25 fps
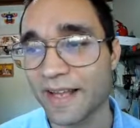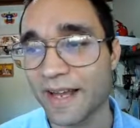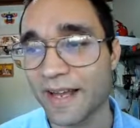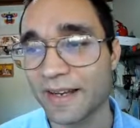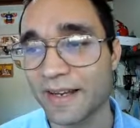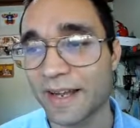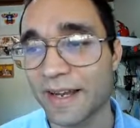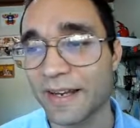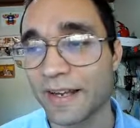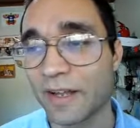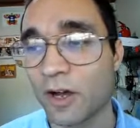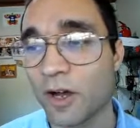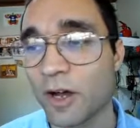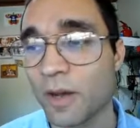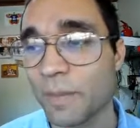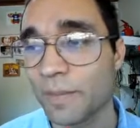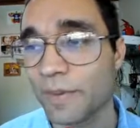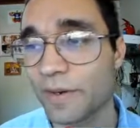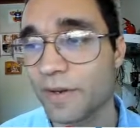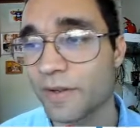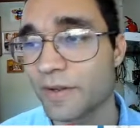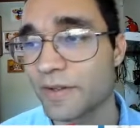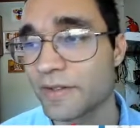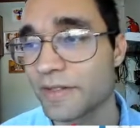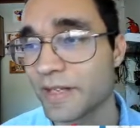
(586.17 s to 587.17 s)
and it
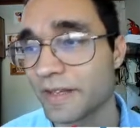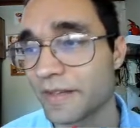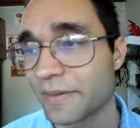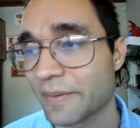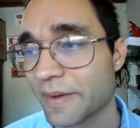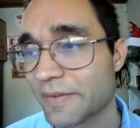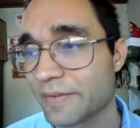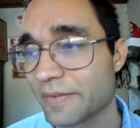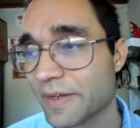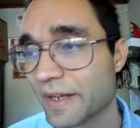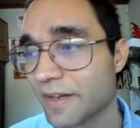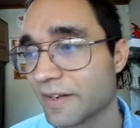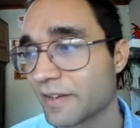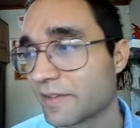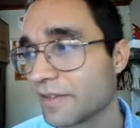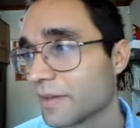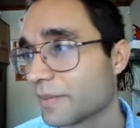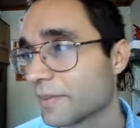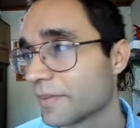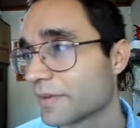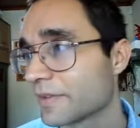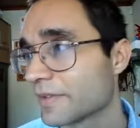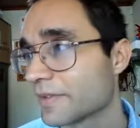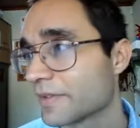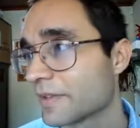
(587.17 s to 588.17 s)
uploads, and then we have negative
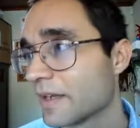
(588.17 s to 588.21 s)
numbers.